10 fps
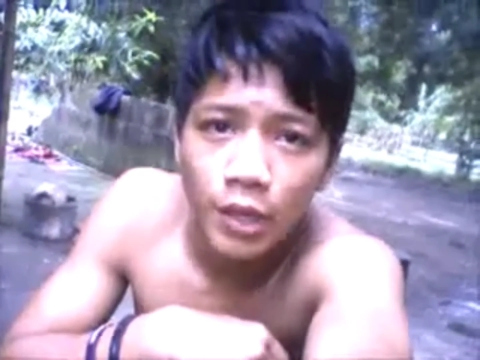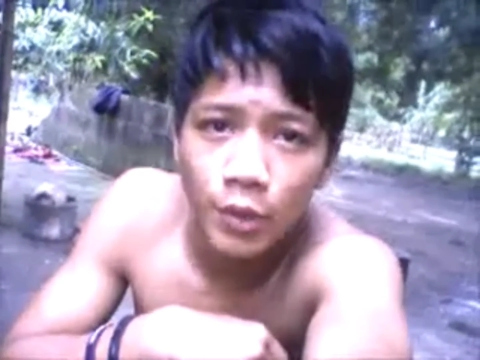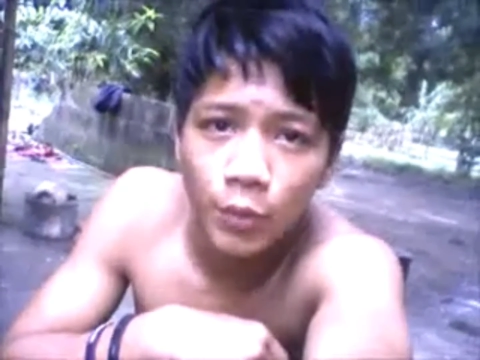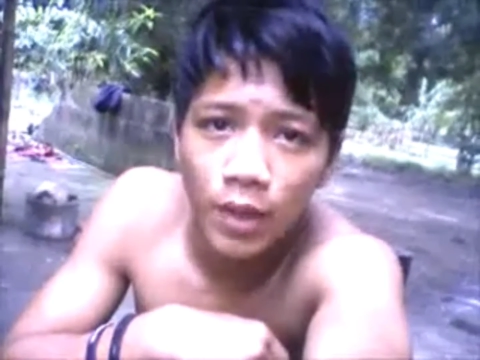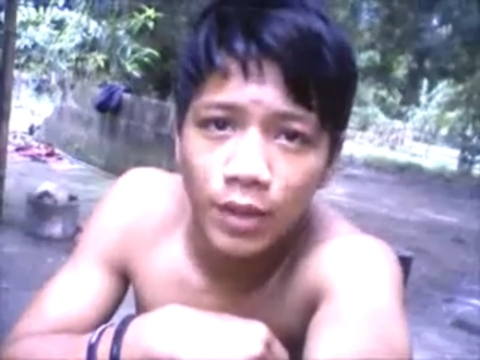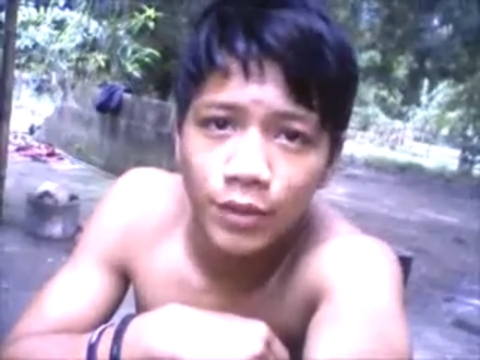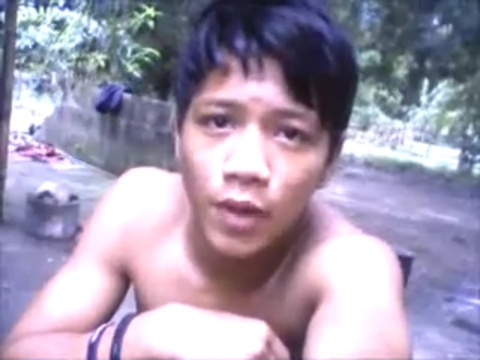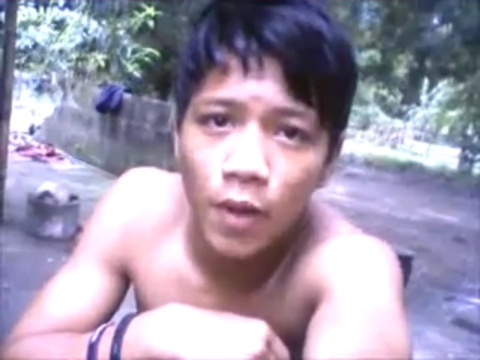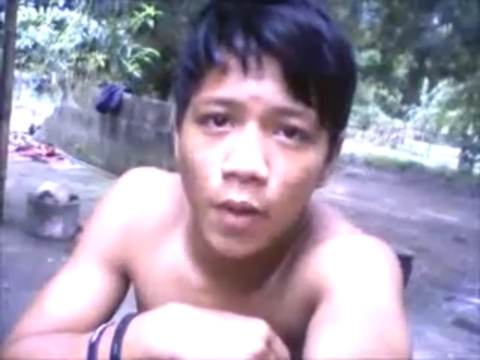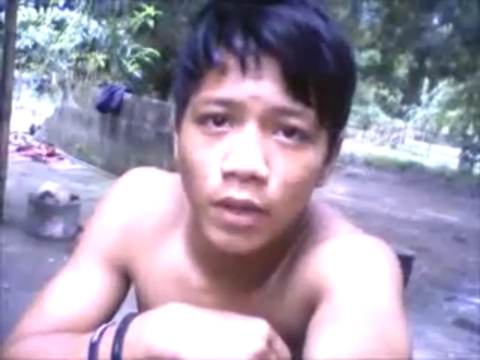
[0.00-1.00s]
And when
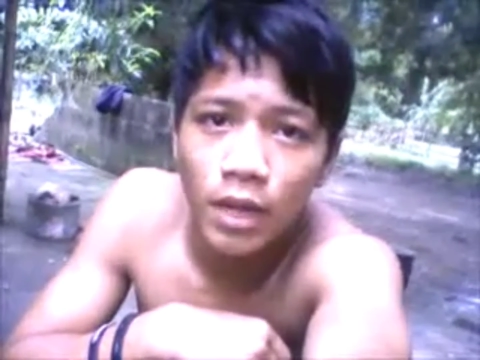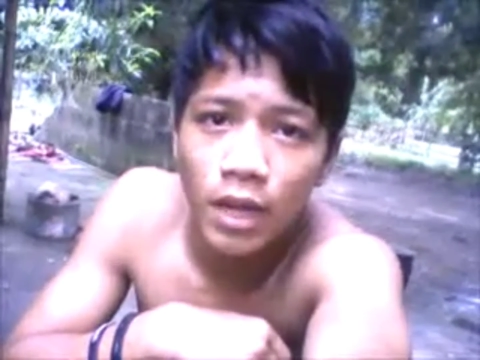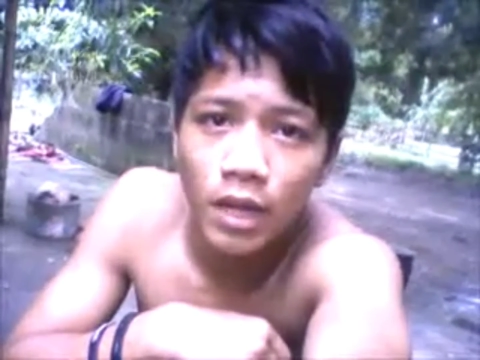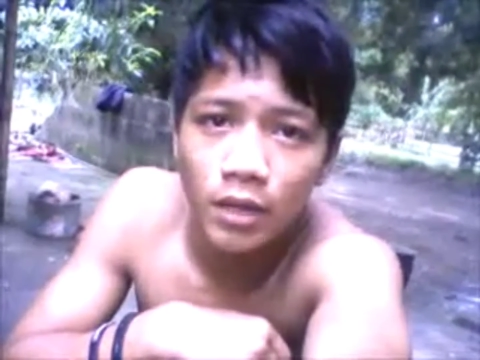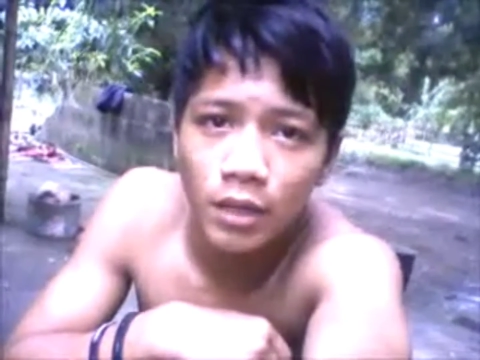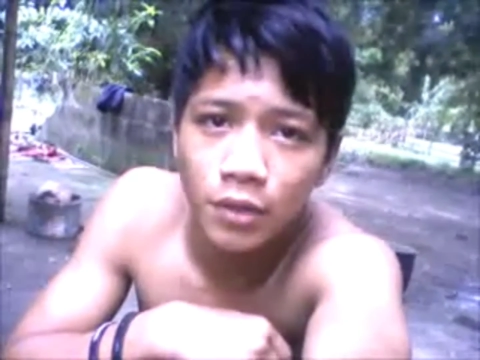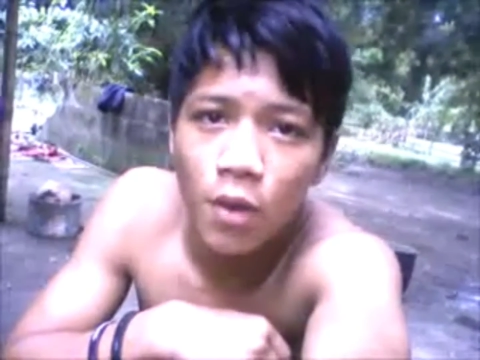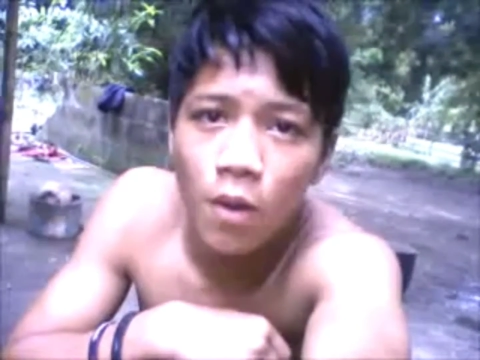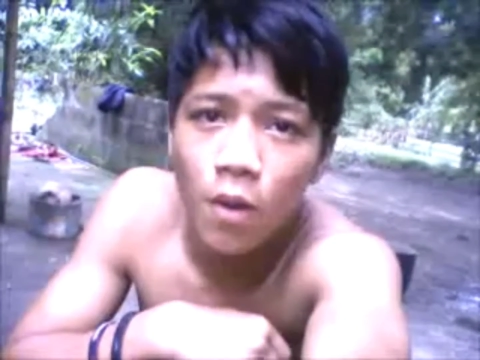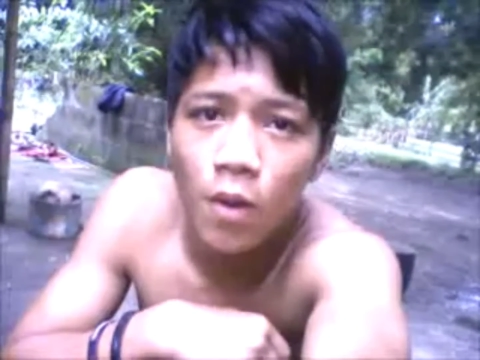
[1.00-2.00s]
you're needing
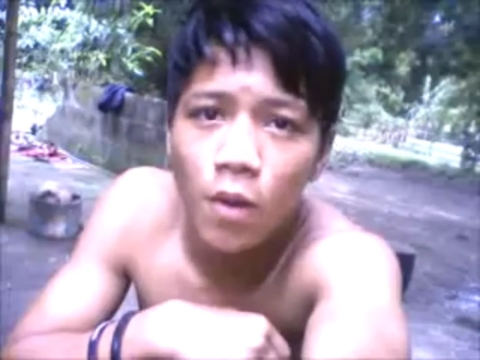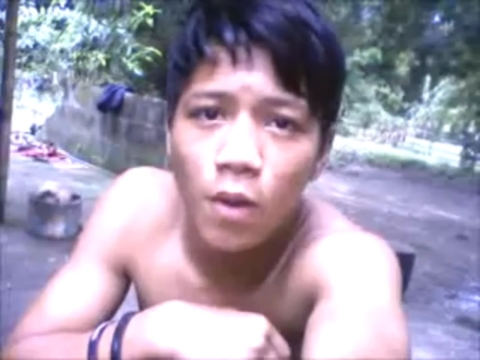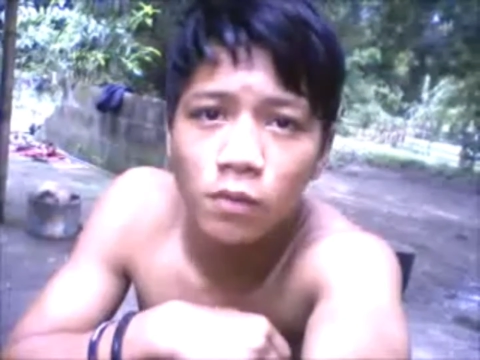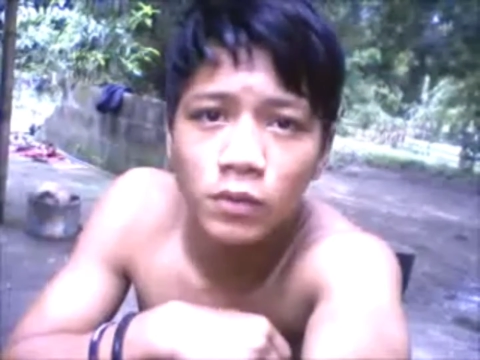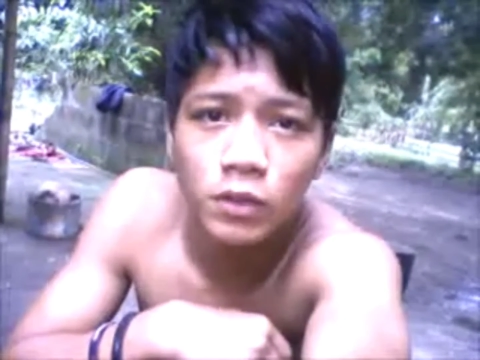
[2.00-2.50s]
your